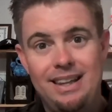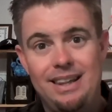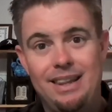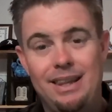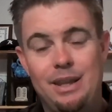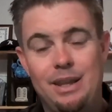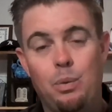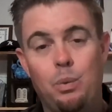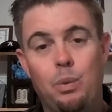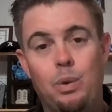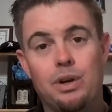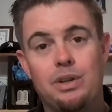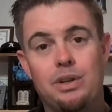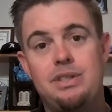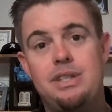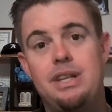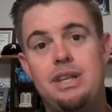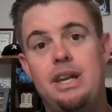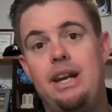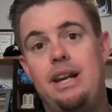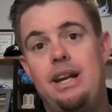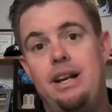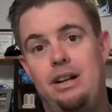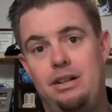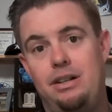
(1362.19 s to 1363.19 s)
that we're
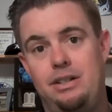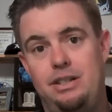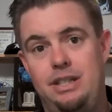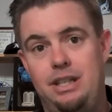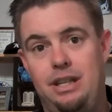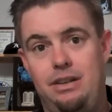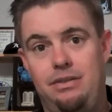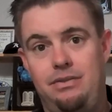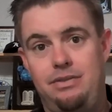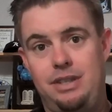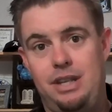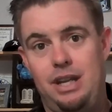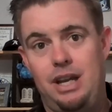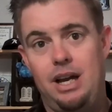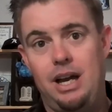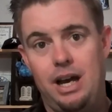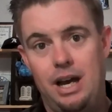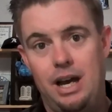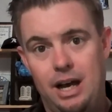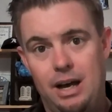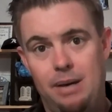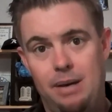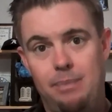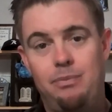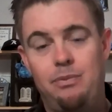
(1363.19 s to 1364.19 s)
setting ourselves
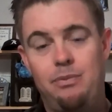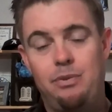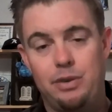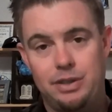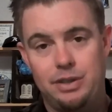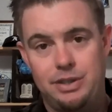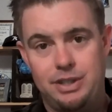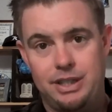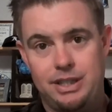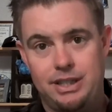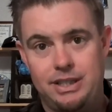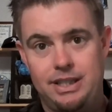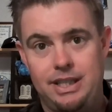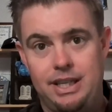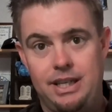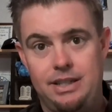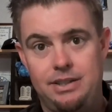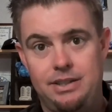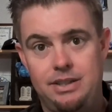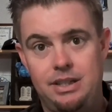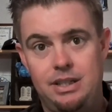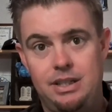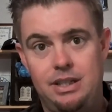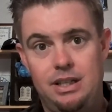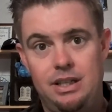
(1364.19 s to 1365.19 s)
up for
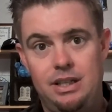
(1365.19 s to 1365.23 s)
success.